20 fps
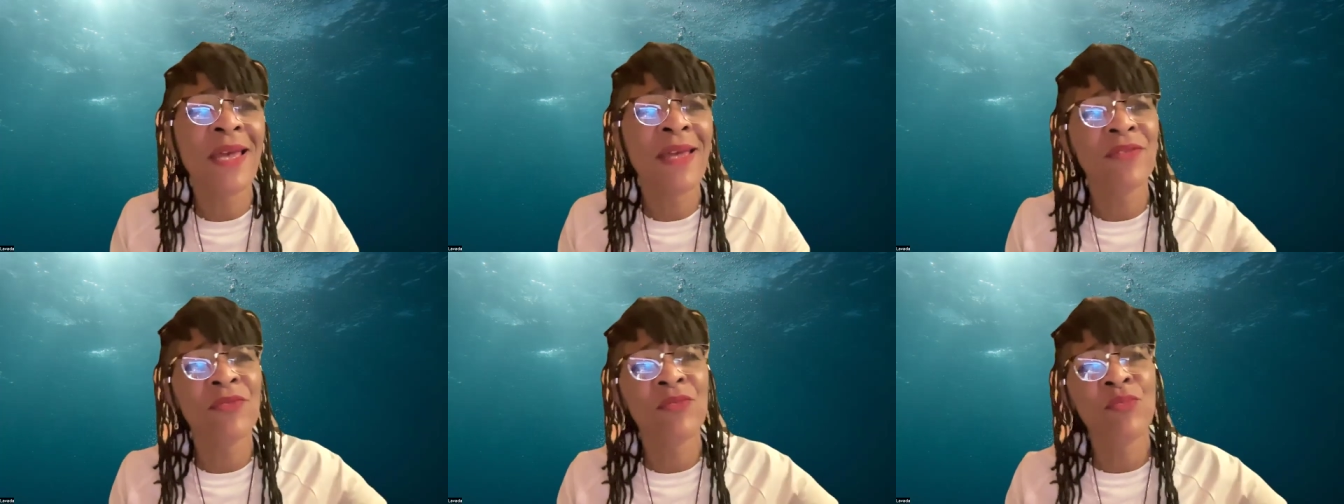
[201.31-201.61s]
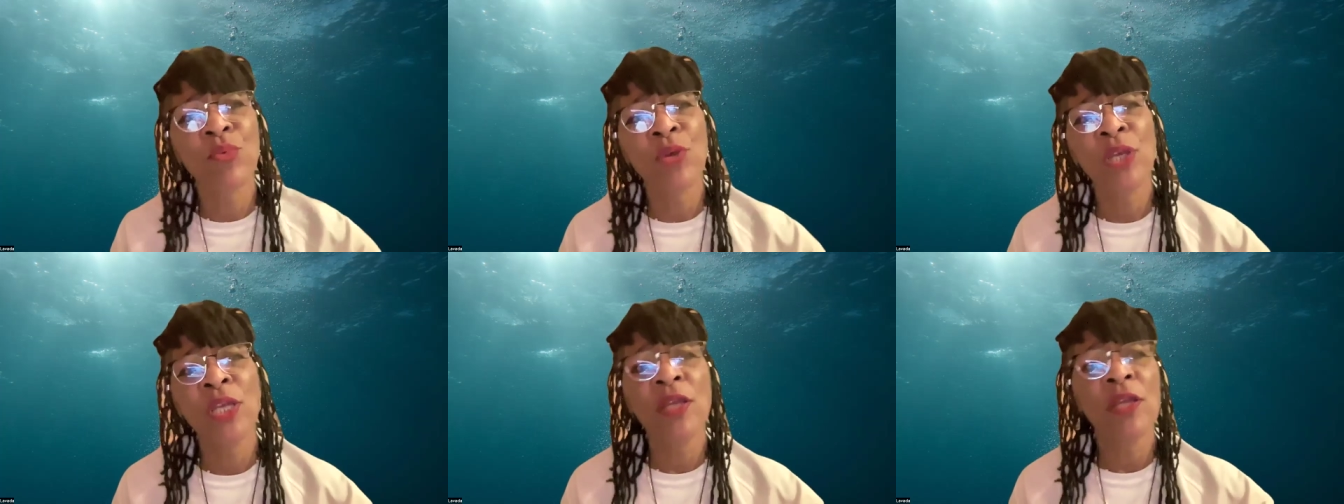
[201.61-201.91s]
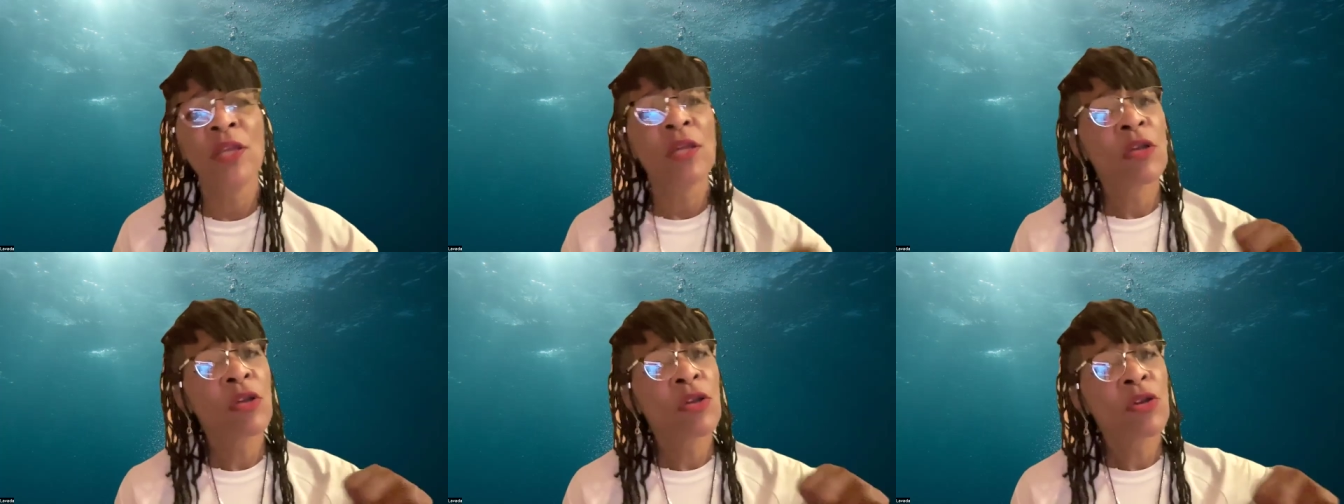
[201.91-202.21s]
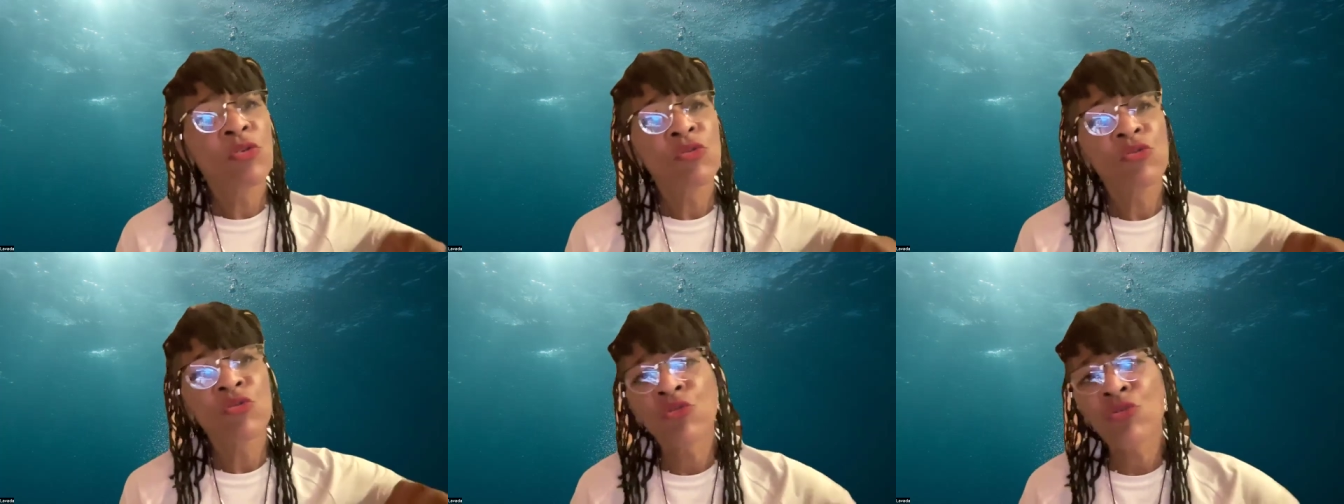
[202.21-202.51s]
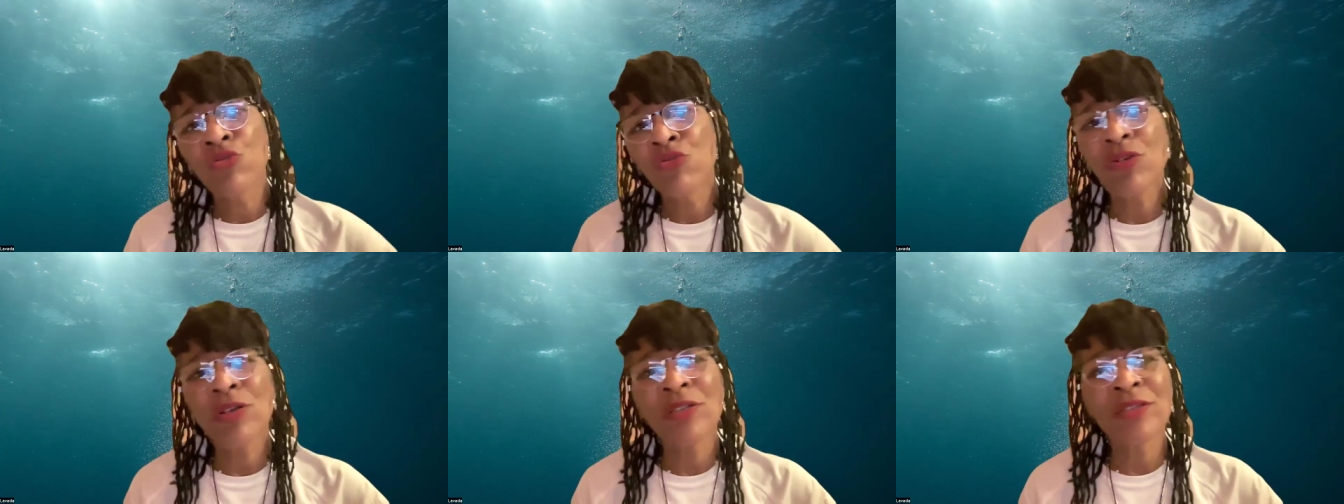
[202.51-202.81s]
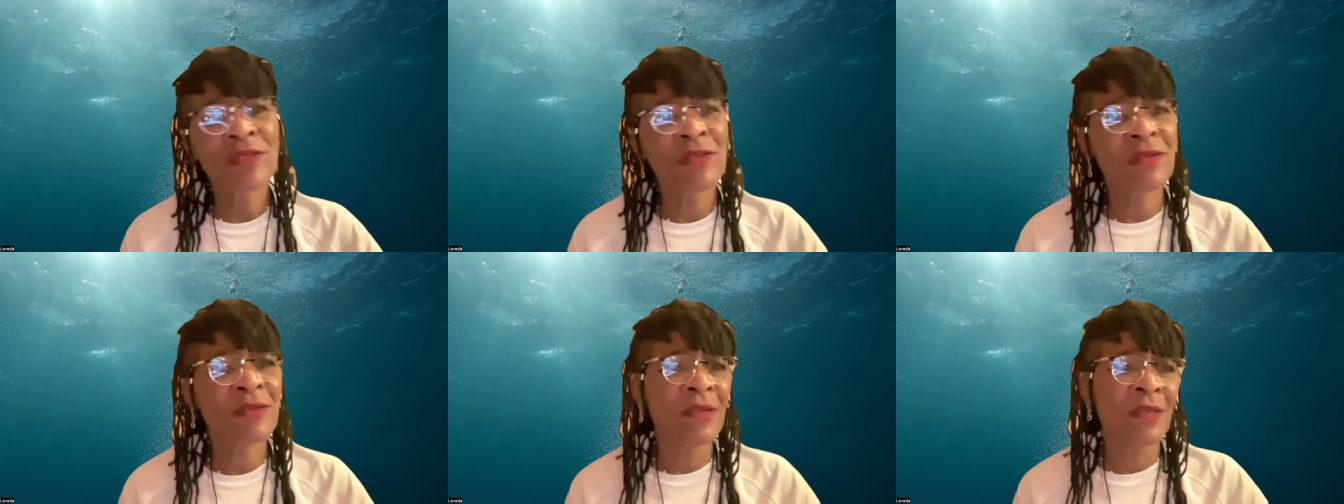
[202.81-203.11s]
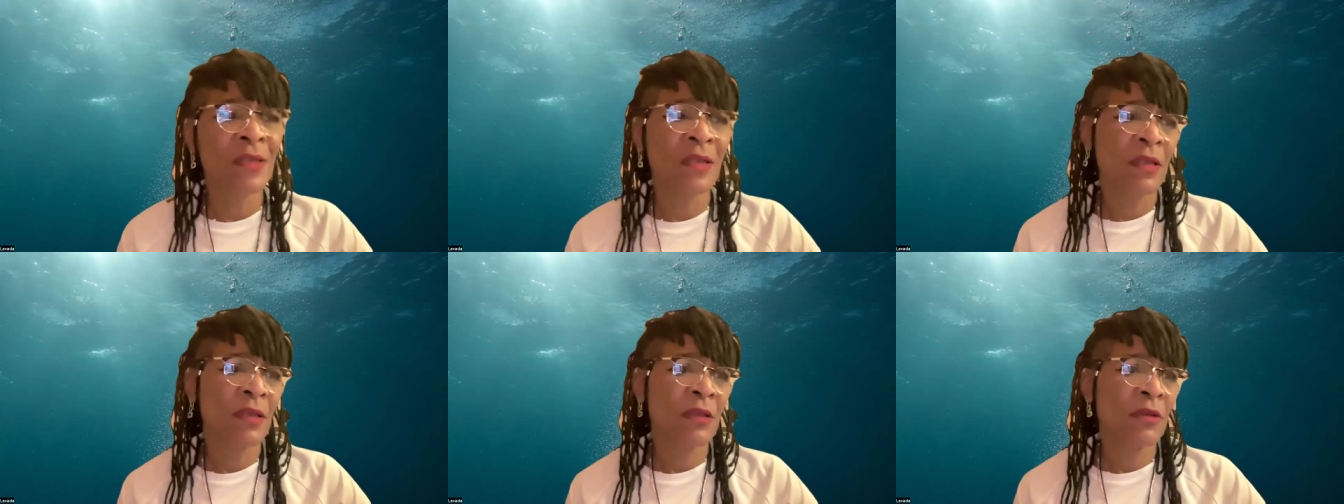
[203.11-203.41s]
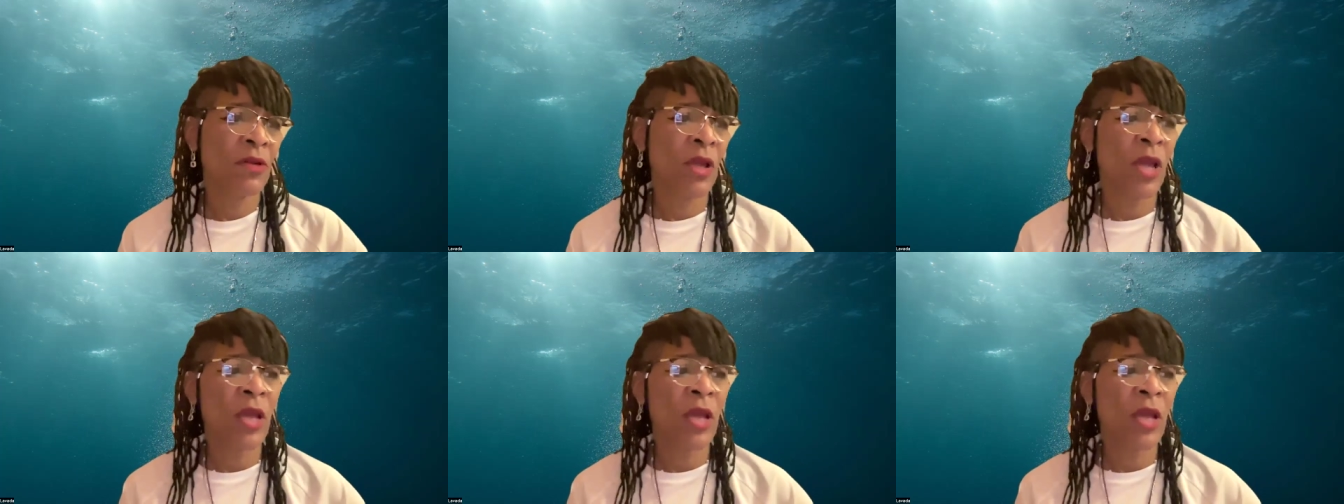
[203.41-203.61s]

as we trust in it,